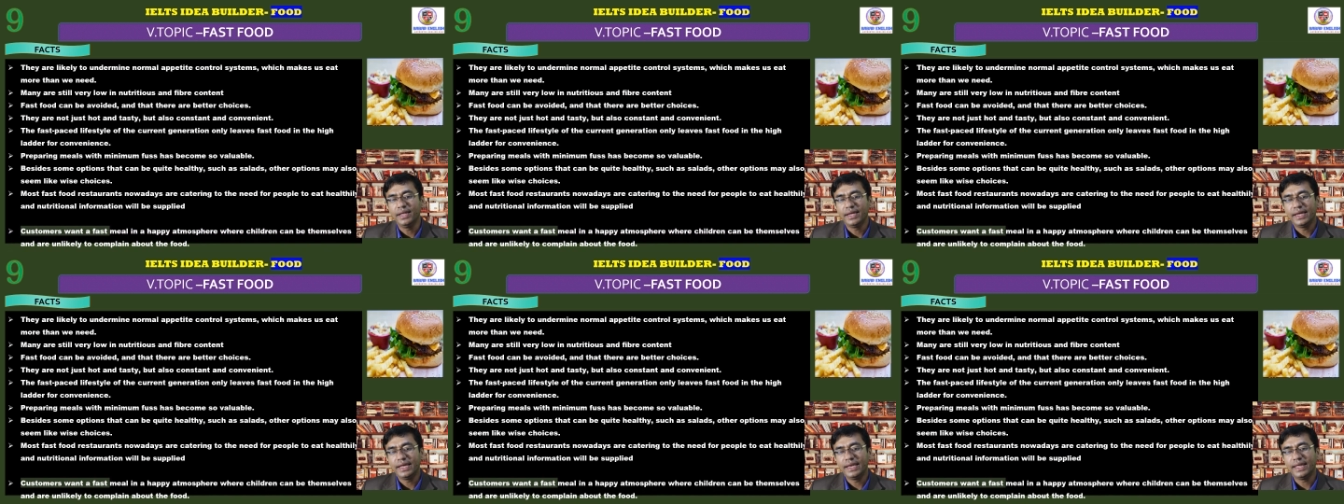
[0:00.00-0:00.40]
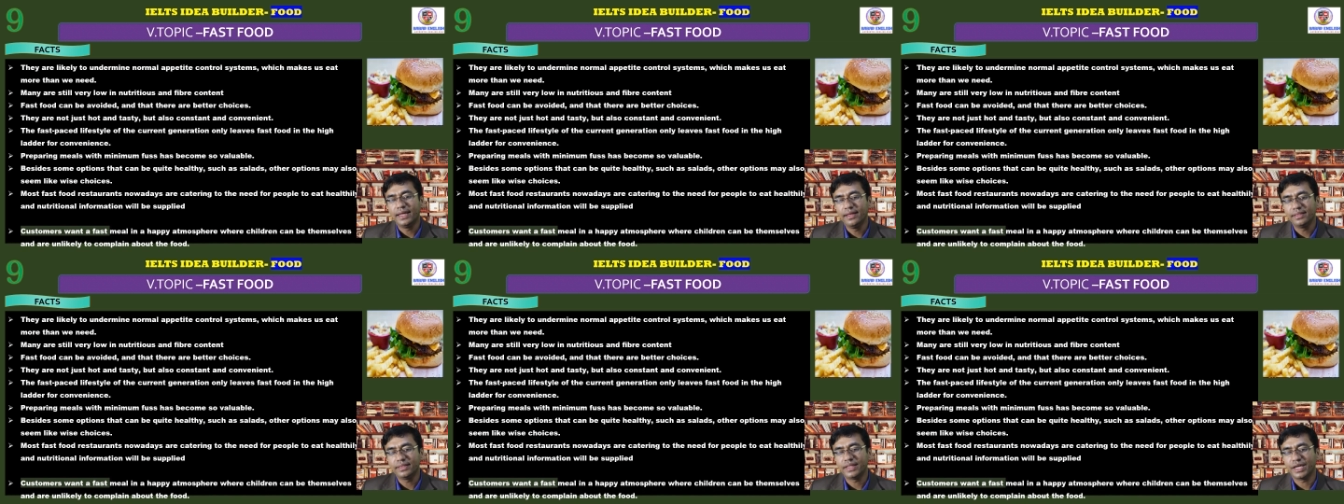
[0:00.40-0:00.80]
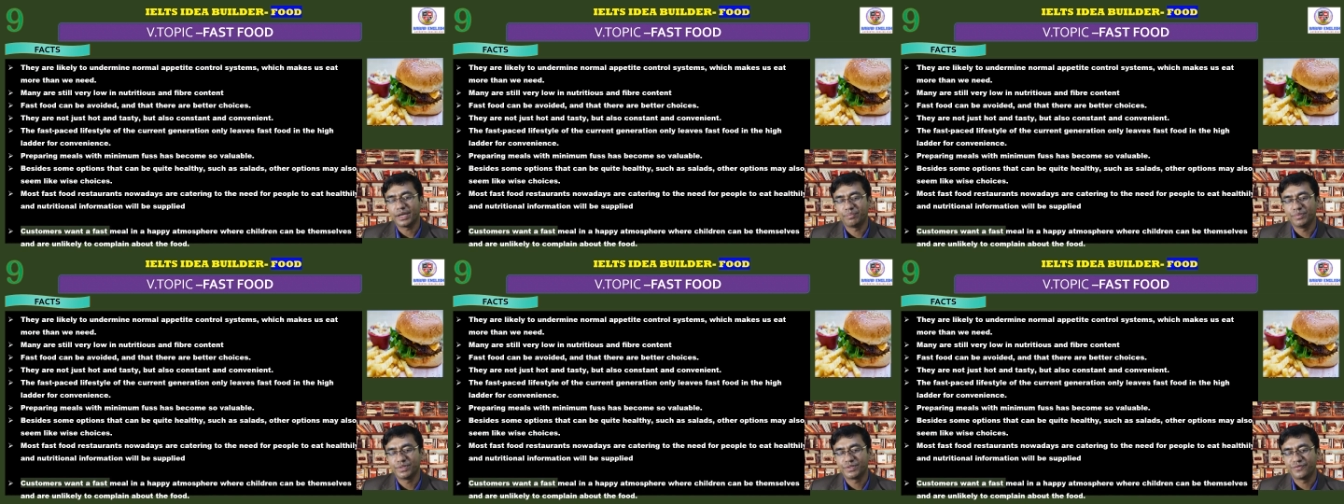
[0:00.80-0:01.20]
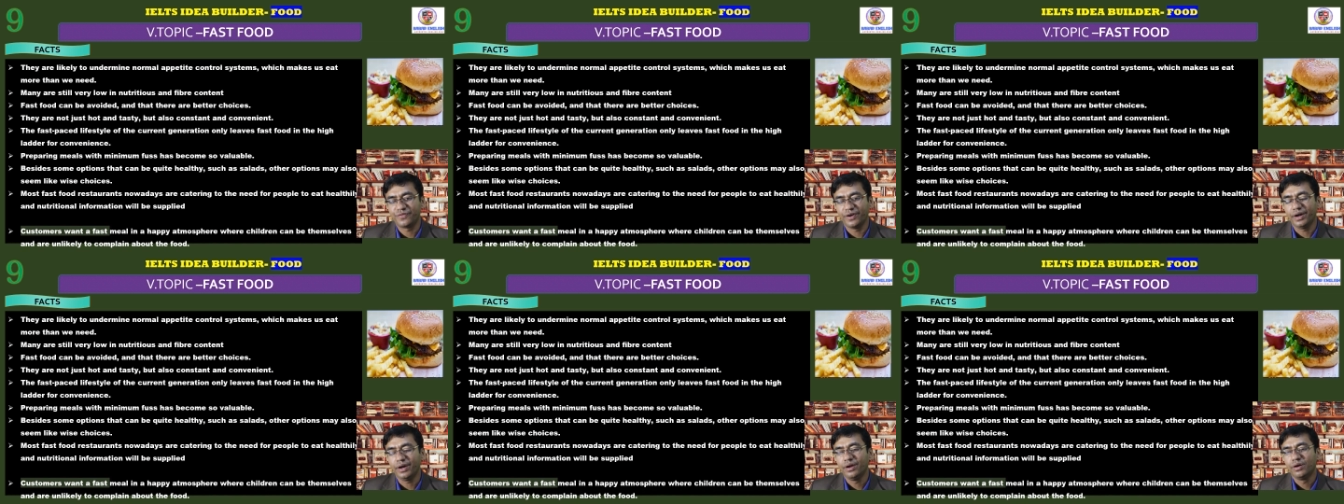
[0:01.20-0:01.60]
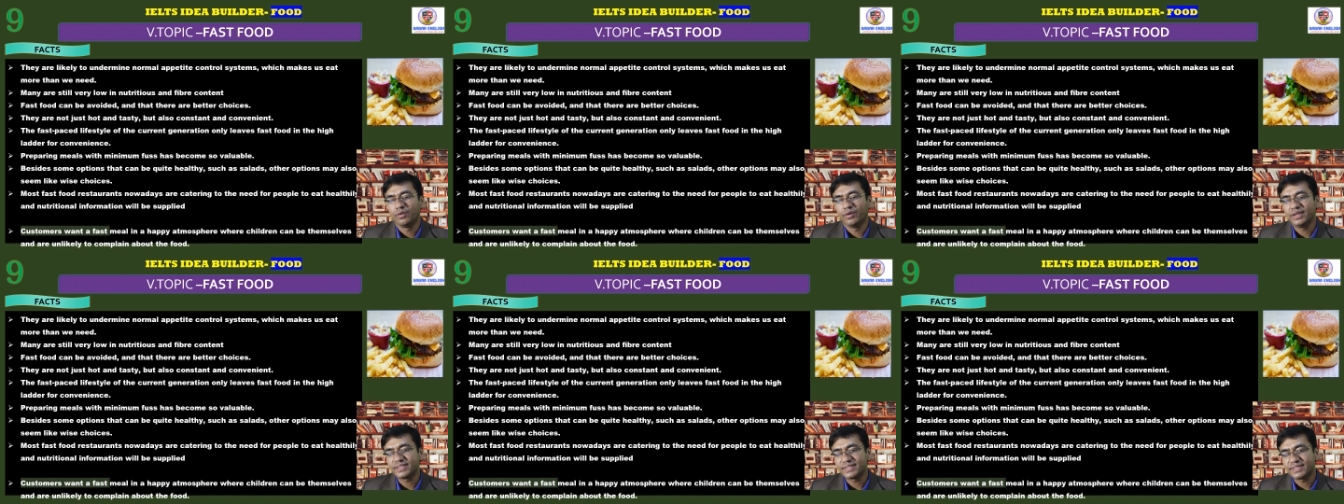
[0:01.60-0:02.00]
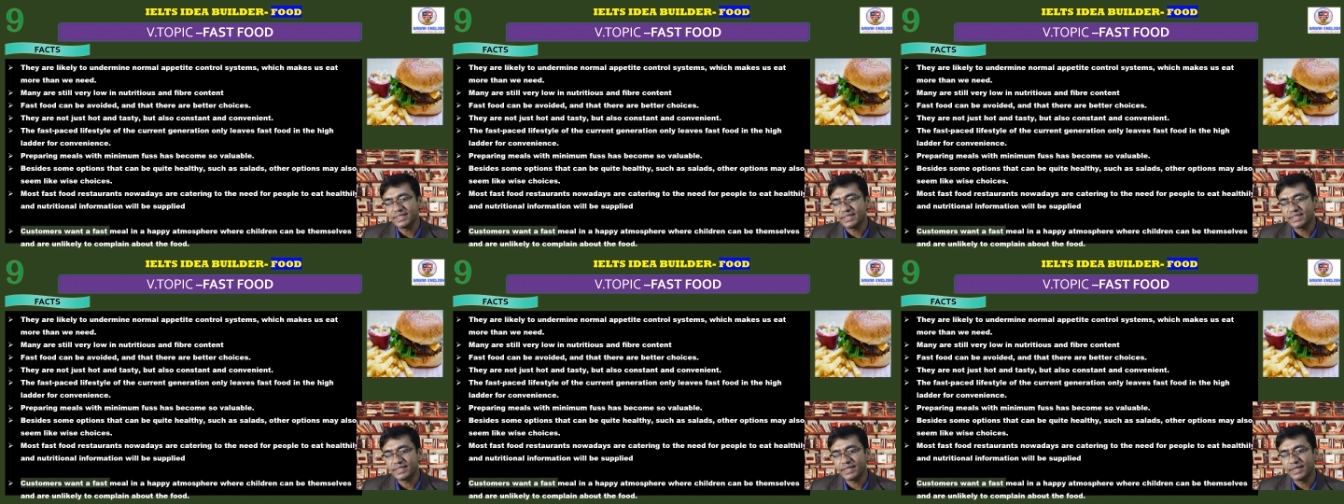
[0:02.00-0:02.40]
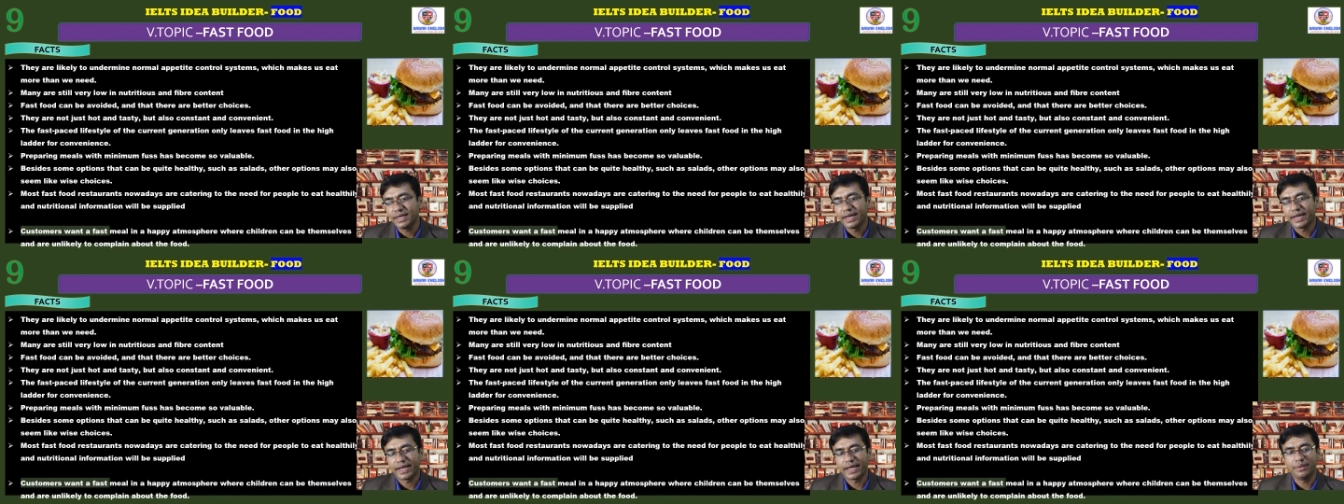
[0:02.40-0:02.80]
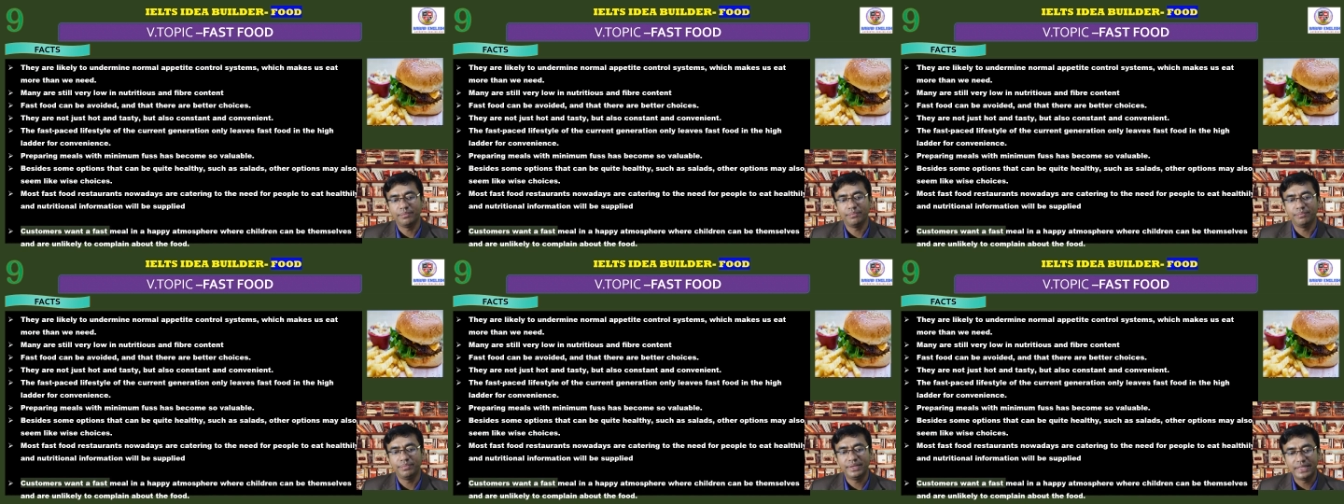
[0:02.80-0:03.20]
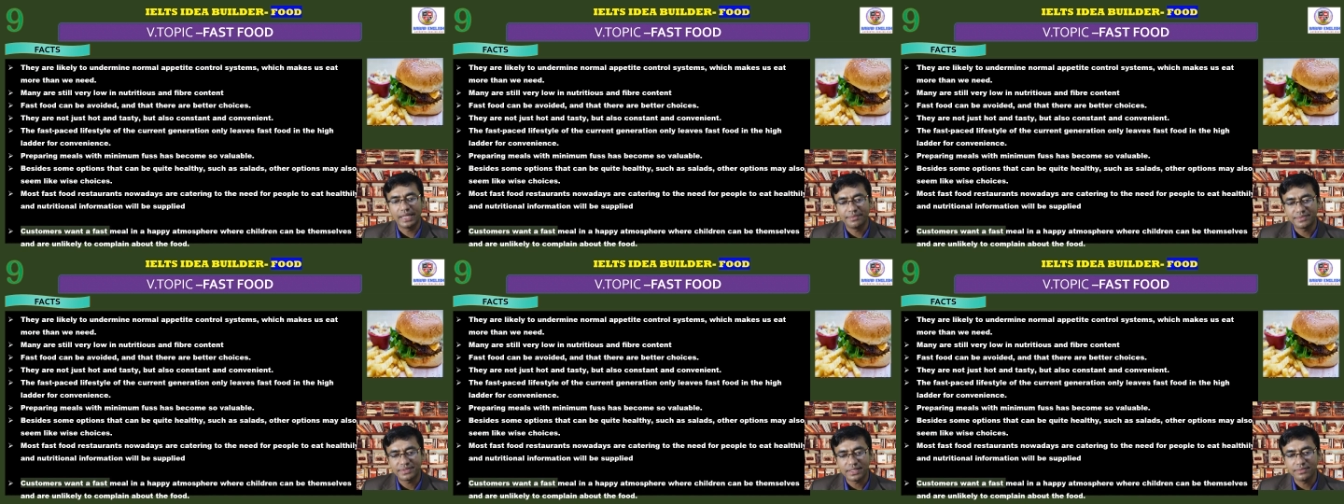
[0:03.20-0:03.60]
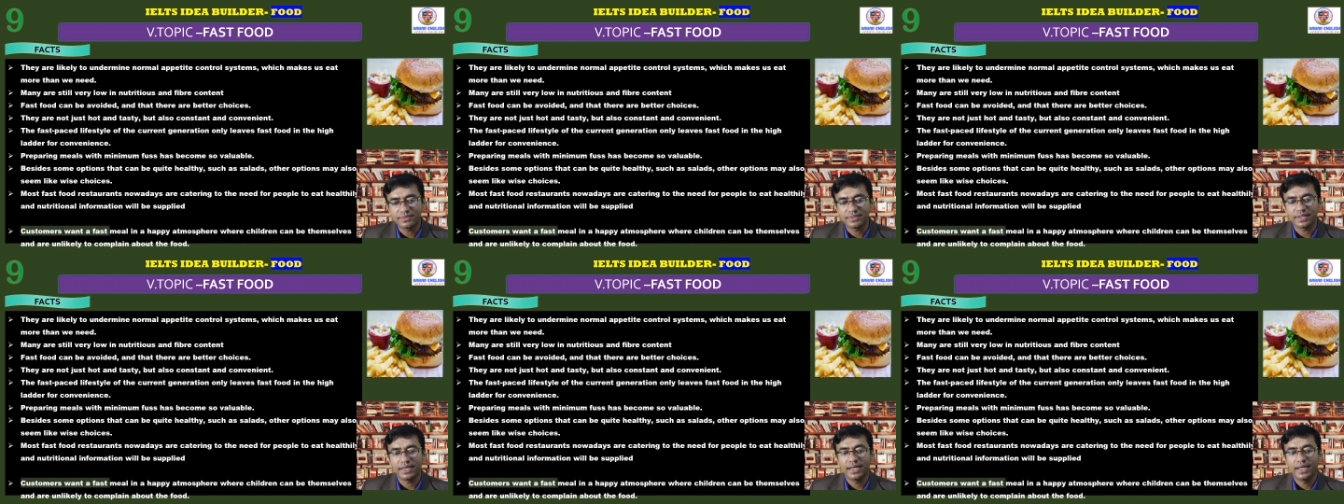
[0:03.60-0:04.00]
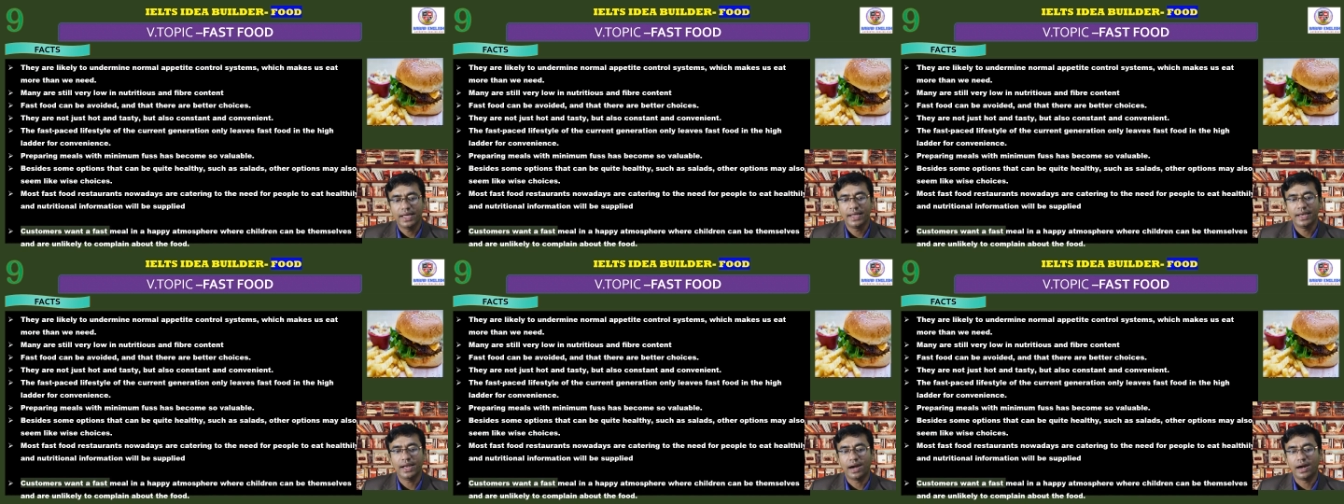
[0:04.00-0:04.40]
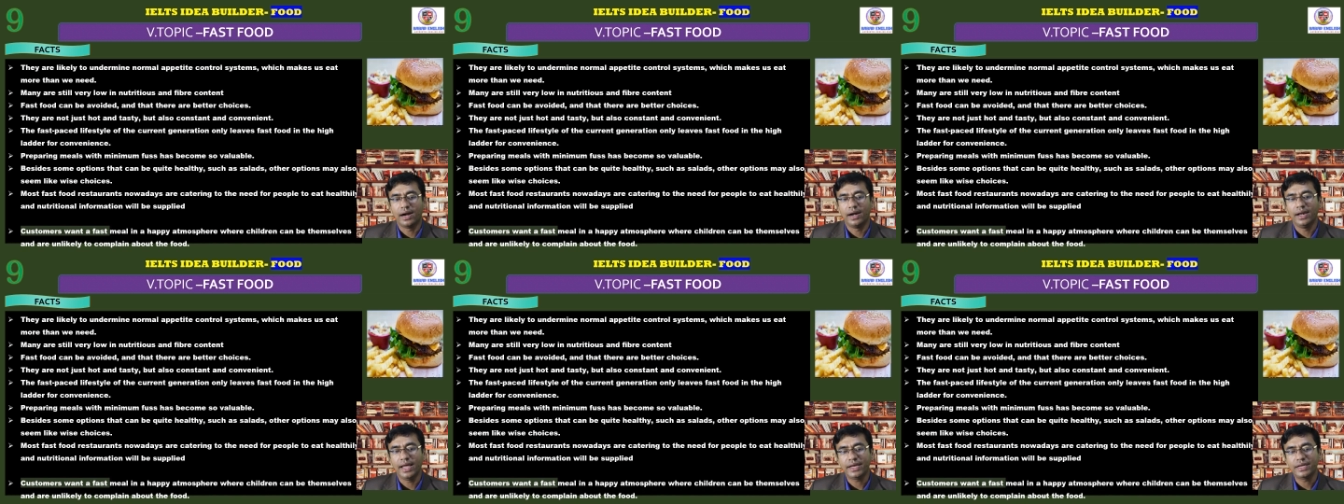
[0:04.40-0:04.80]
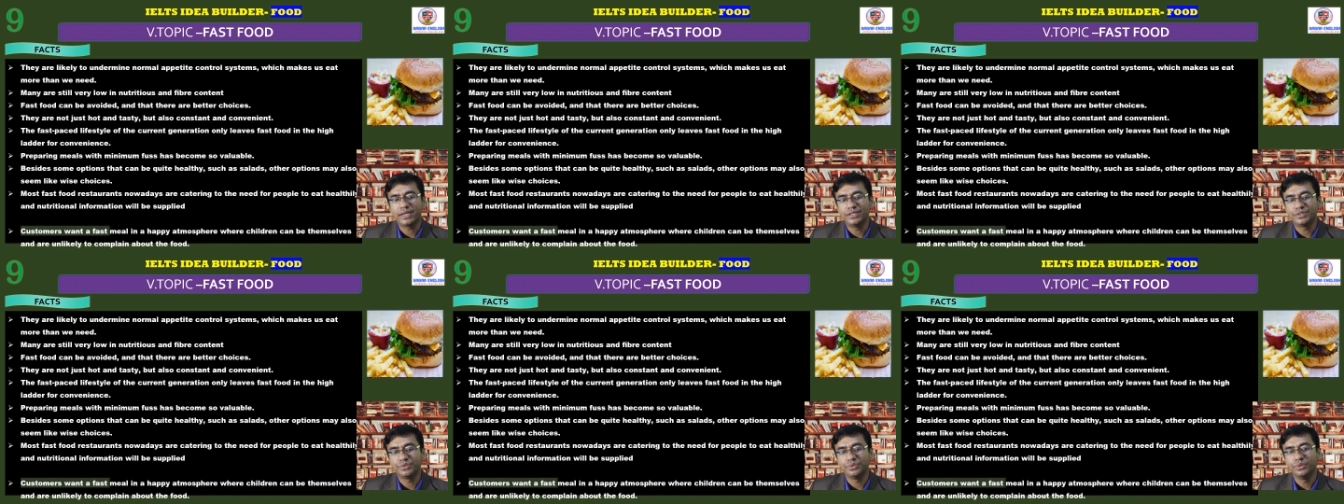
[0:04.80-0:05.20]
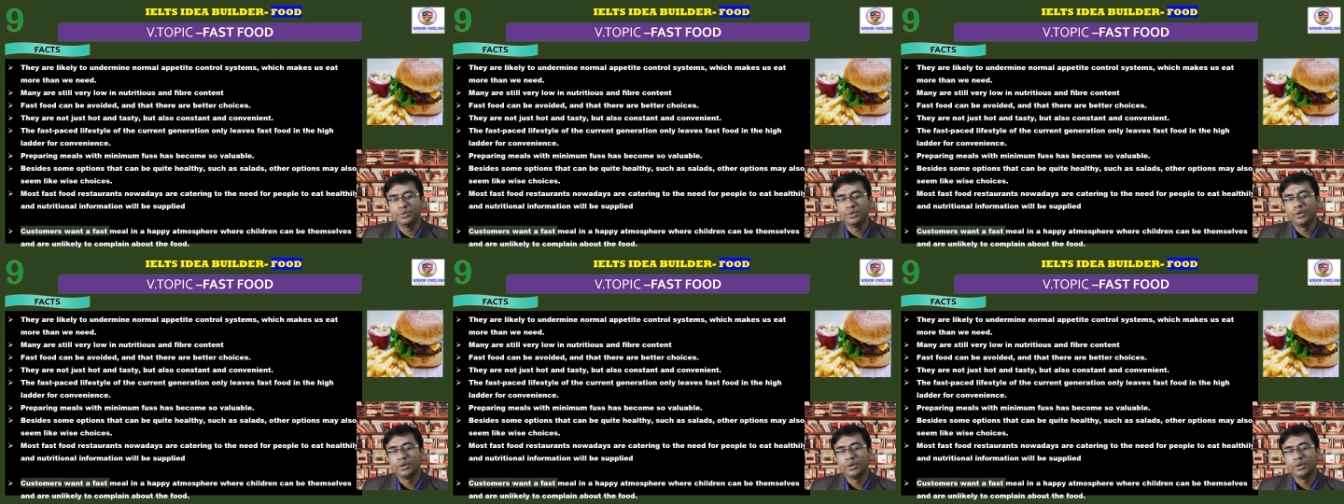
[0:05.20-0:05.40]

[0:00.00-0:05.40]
in a healthy atmosphere where children can be themselves and are likely to